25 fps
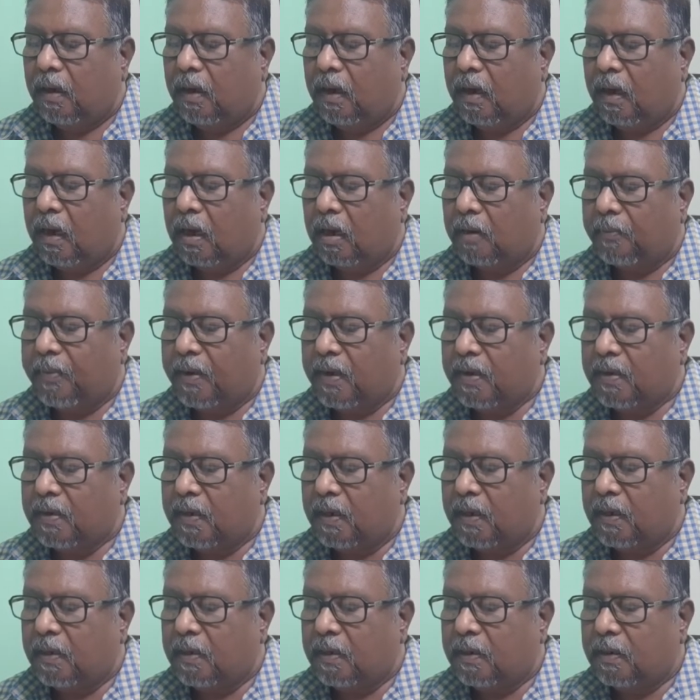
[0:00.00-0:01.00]
are
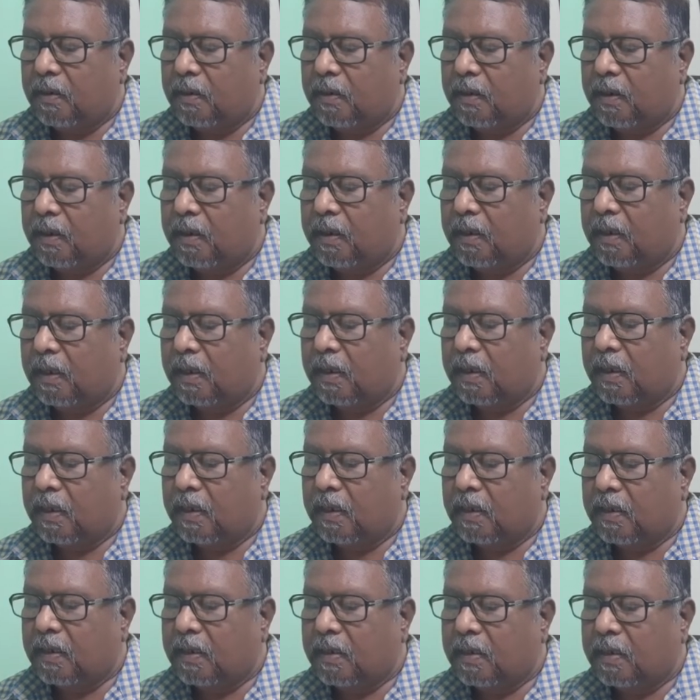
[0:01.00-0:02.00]
present in the
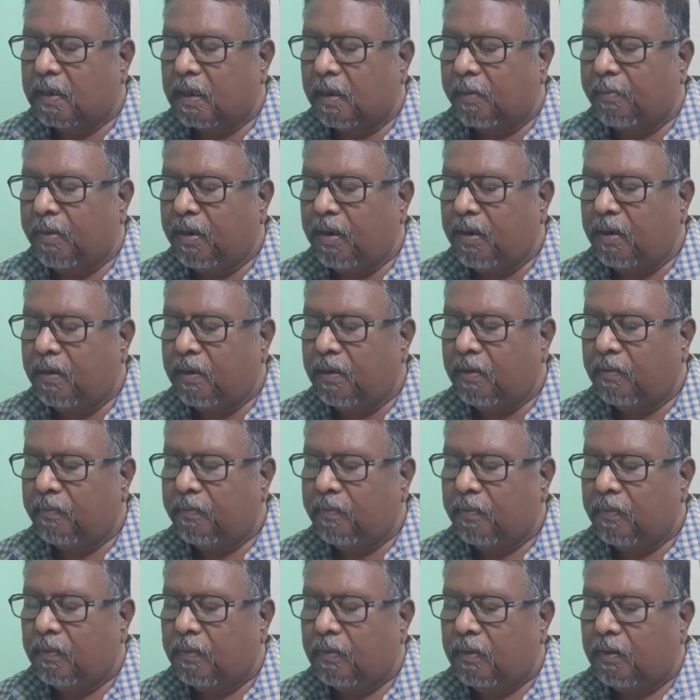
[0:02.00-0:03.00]
semen
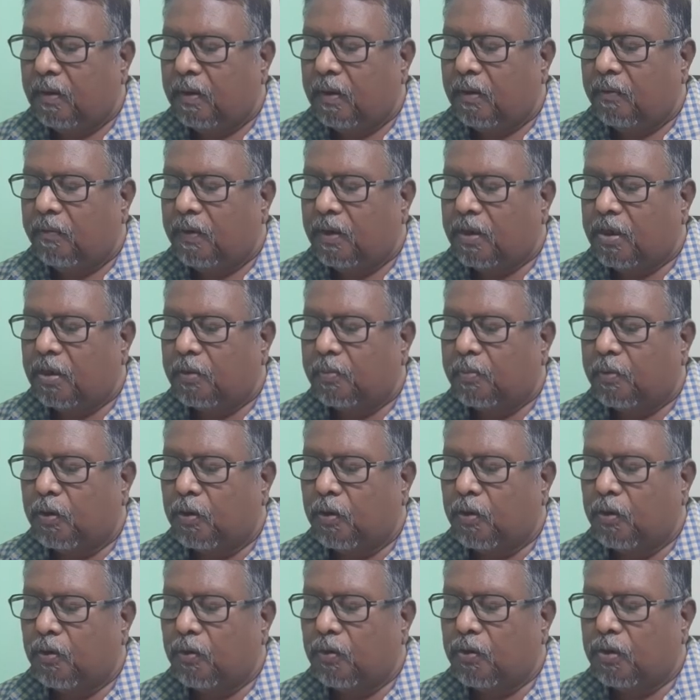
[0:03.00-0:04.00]
which is
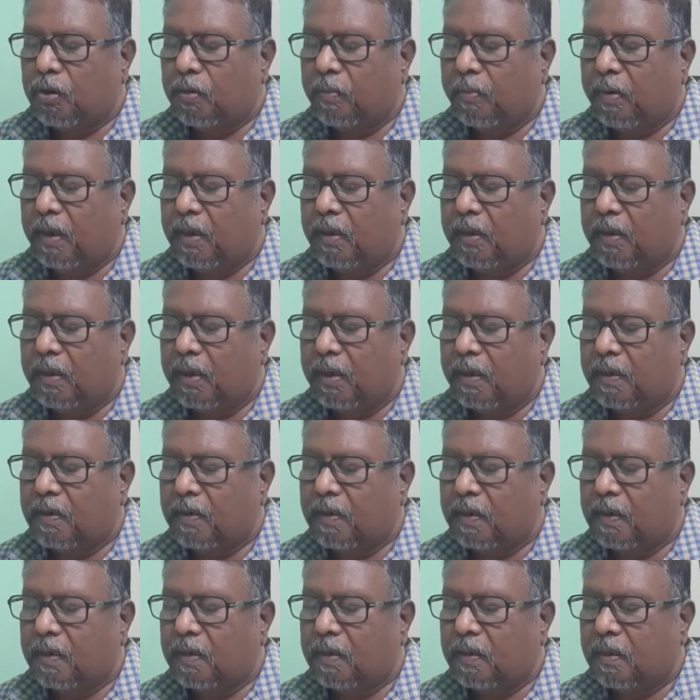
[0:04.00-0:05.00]
produced by the
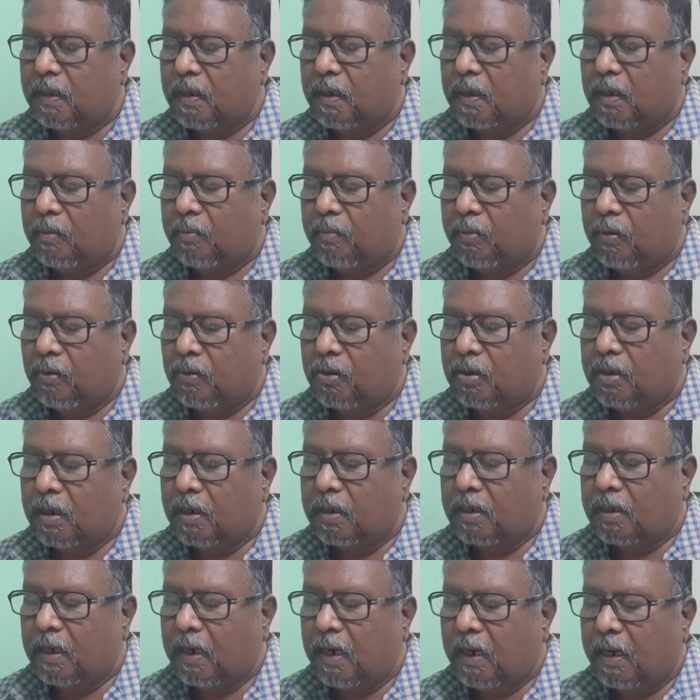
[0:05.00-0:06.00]
testis,
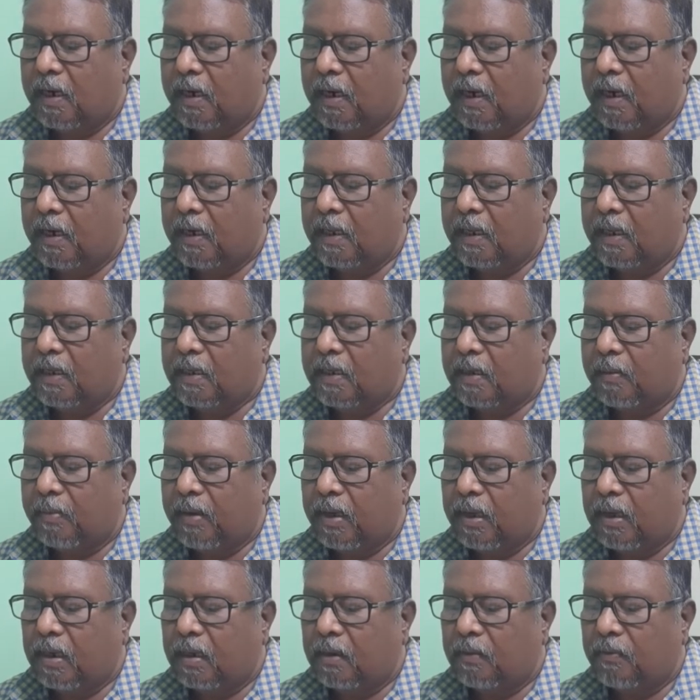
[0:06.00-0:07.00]
prostate gland and the
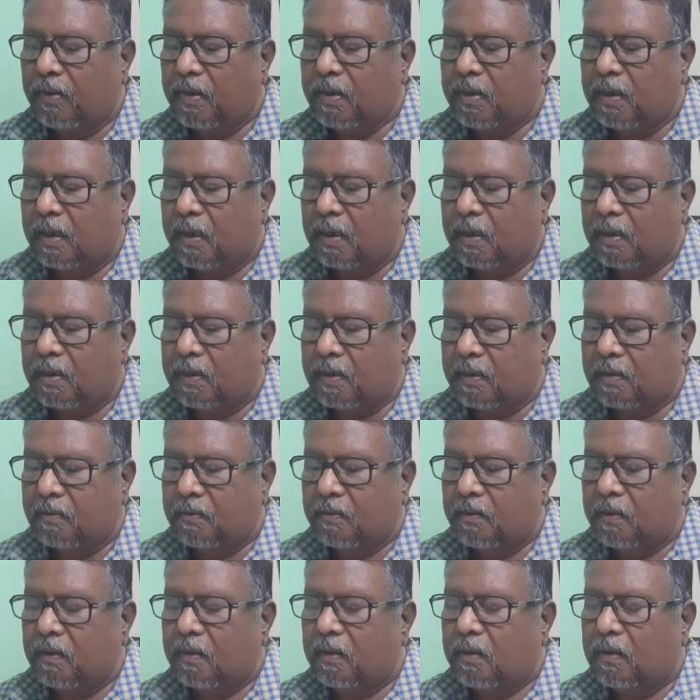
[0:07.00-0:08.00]
seminal vesicles.
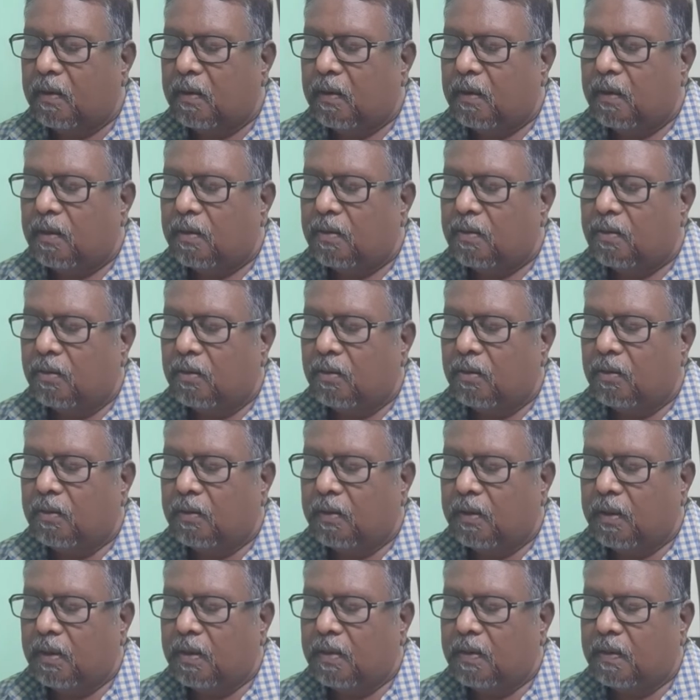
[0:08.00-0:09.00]
So
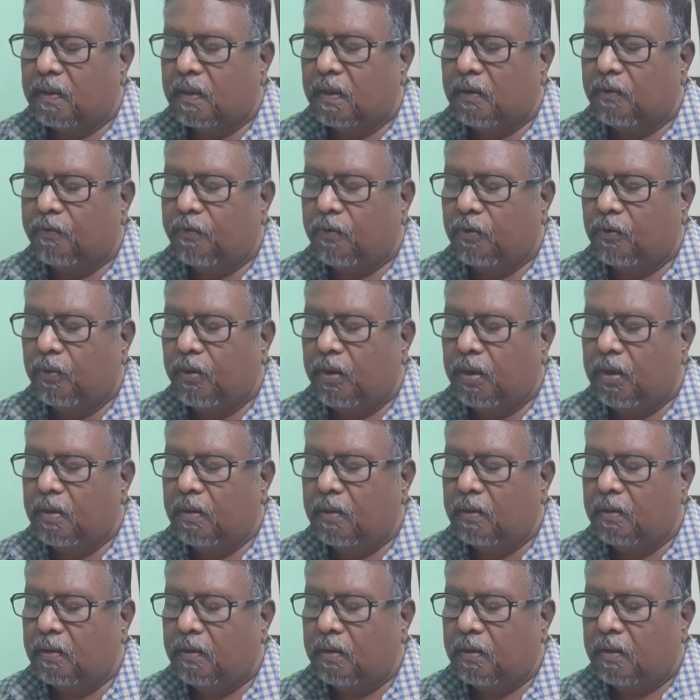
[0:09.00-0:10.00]
this fluid
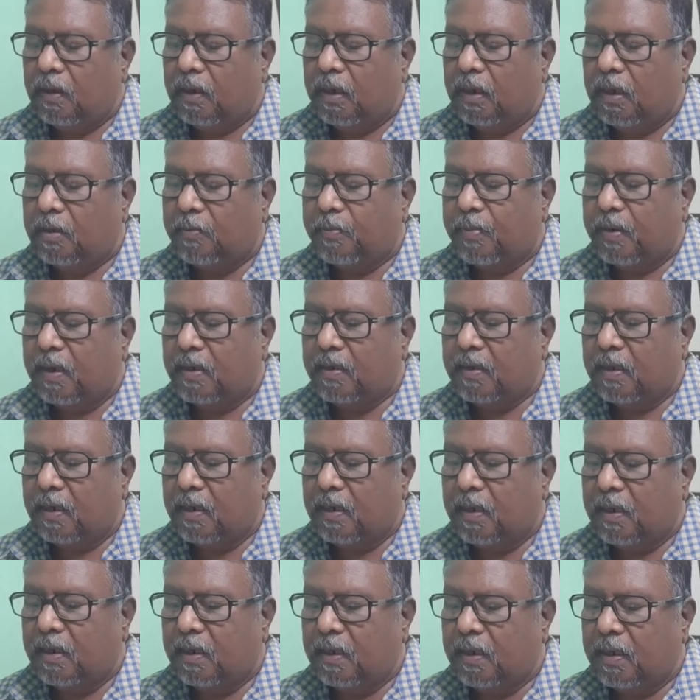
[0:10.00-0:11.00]
is present
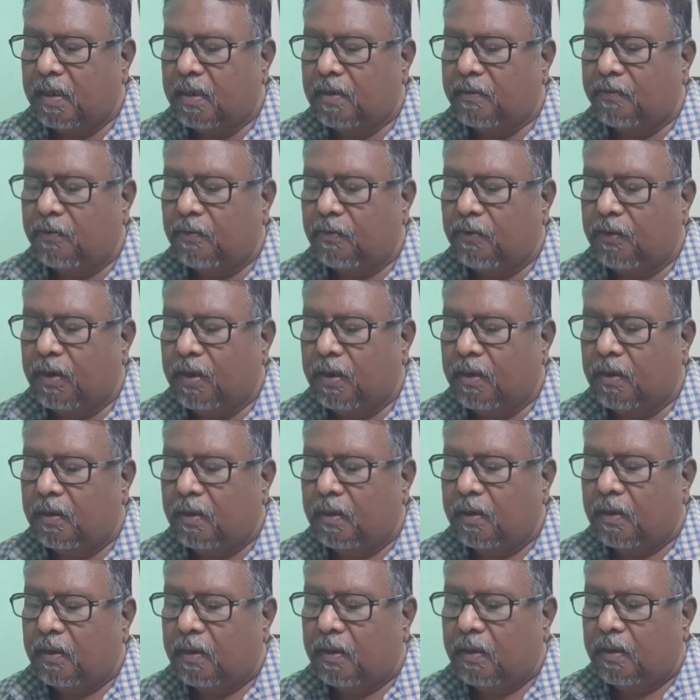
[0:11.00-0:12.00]
in this fluid,
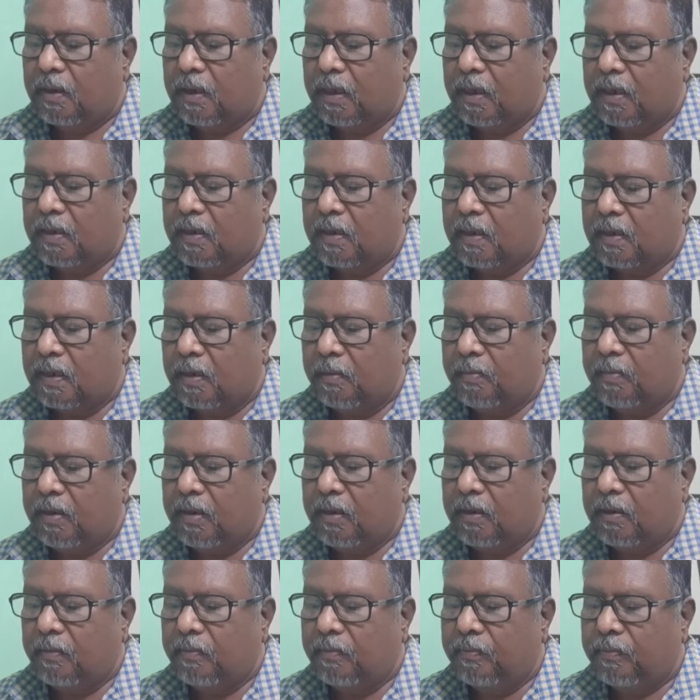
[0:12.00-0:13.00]
that is the
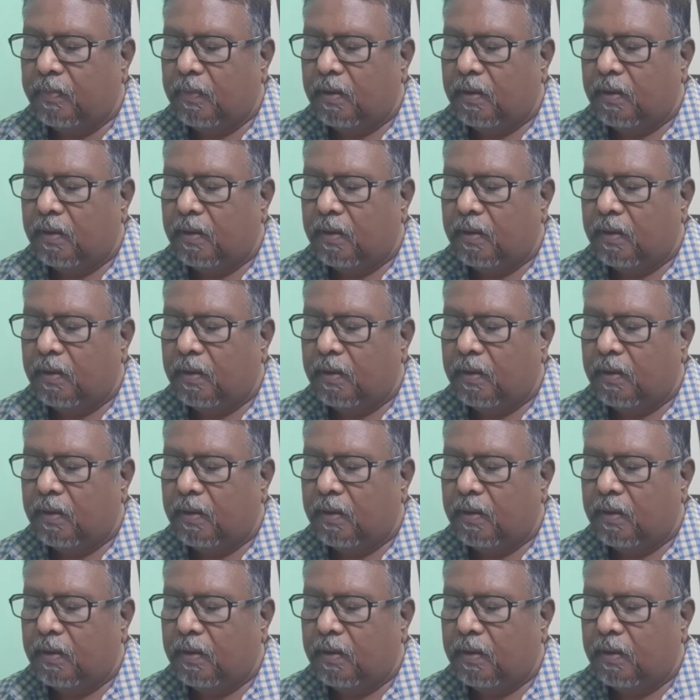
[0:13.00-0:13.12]
semen,